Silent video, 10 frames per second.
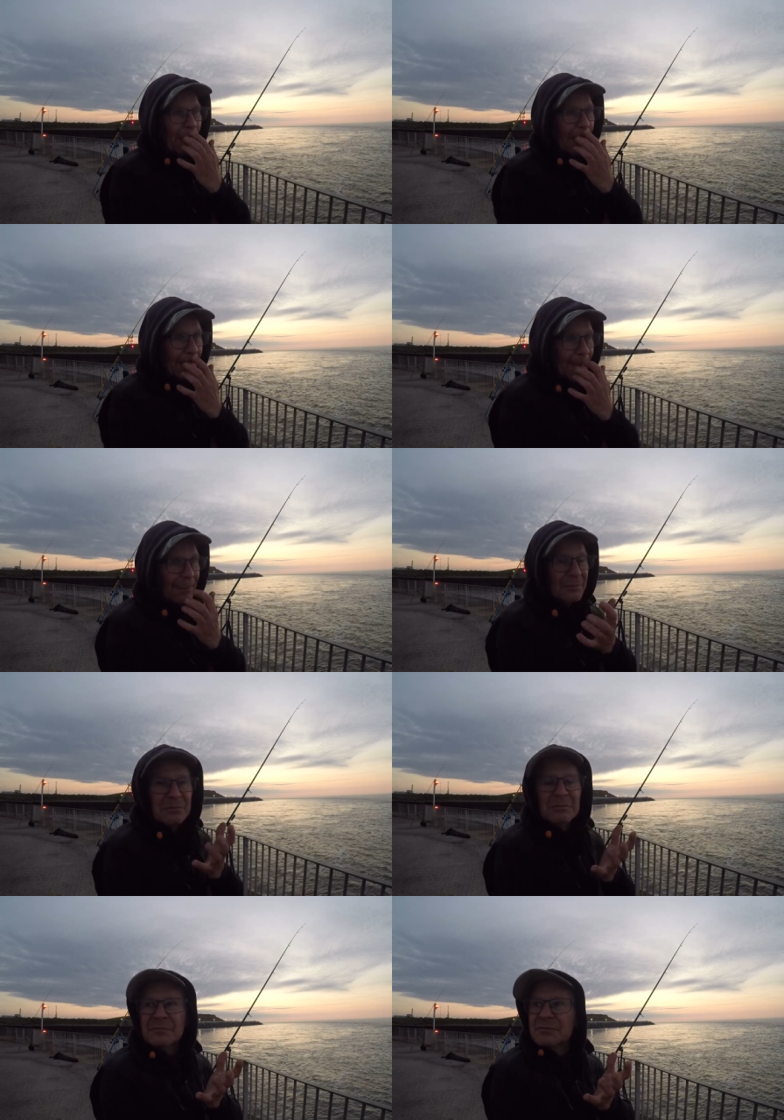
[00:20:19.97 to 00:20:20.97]
up
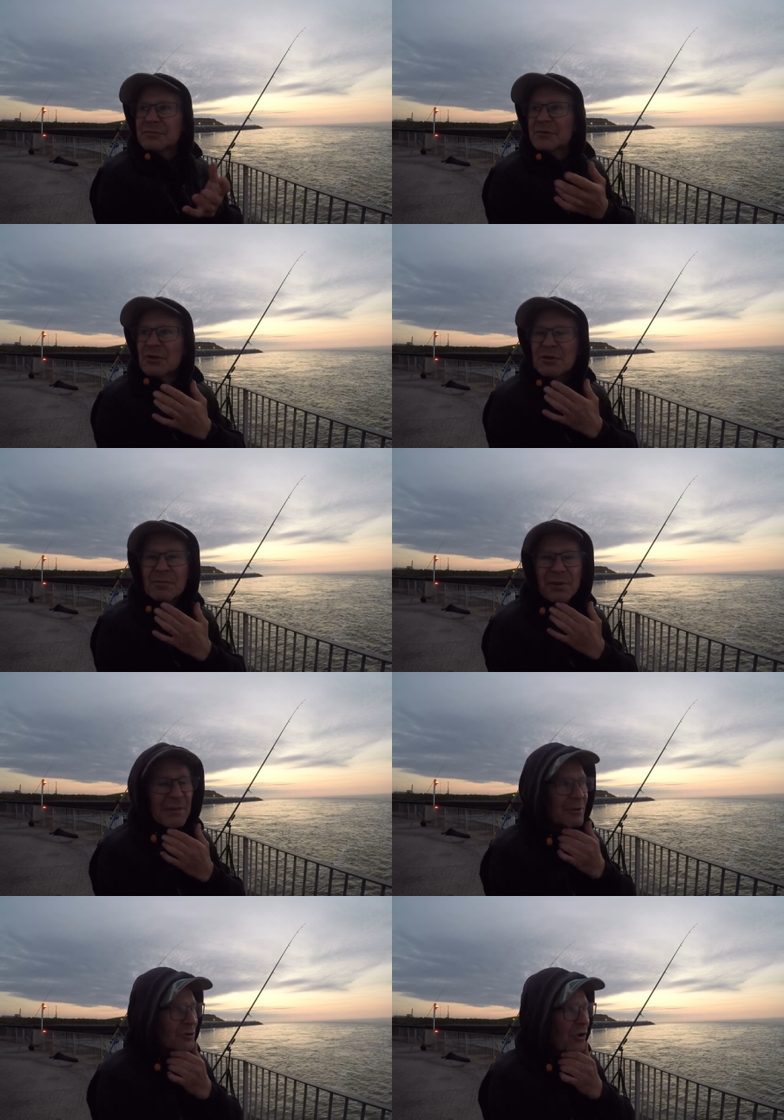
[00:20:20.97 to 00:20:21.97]
as soon as I pretty
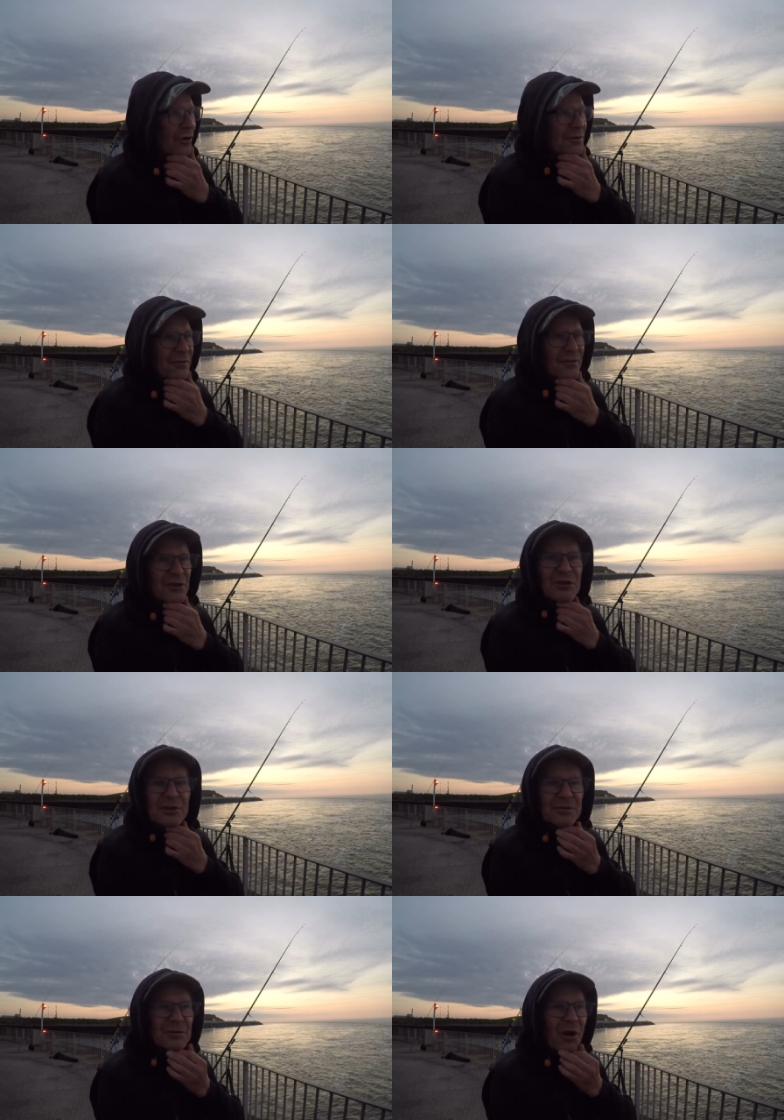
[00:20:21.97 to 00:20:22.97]
much got into fishing
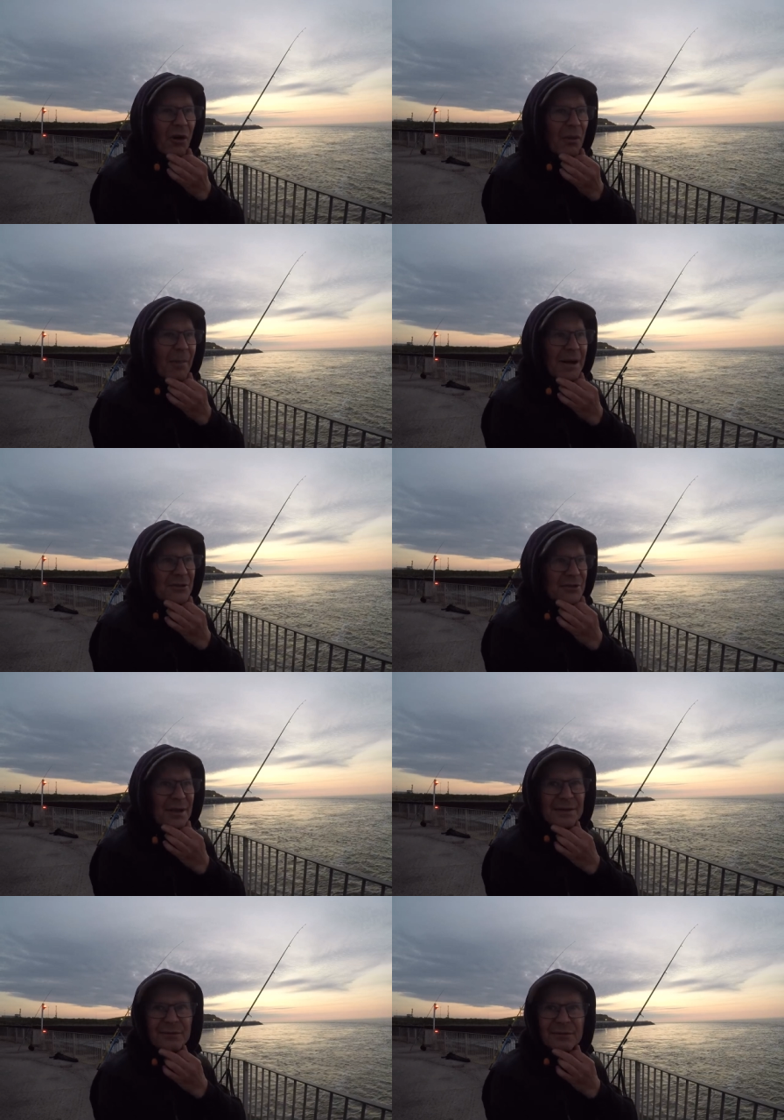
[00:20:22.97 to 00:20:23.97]
and started the match
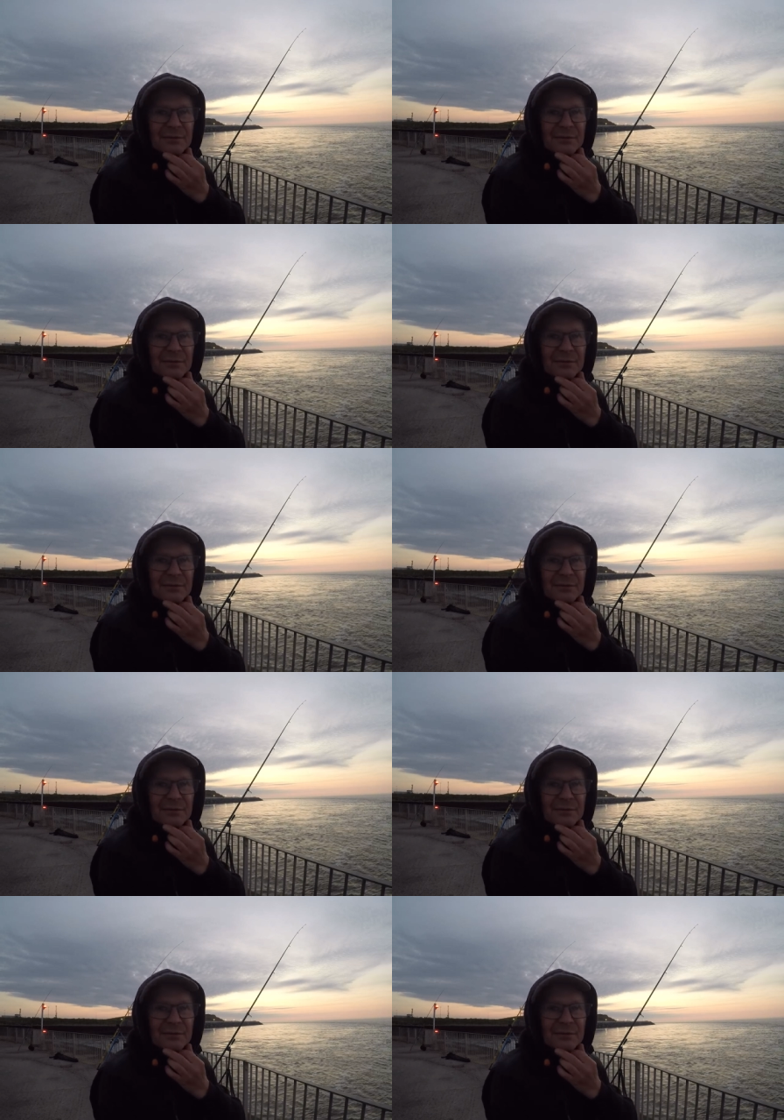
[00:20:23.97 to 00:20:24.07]
scene